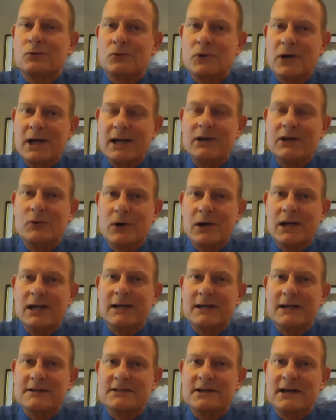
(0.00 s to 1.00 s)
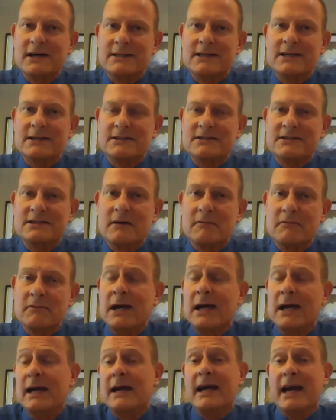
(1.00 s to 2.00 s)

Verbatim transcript: Really, really exciting stuff.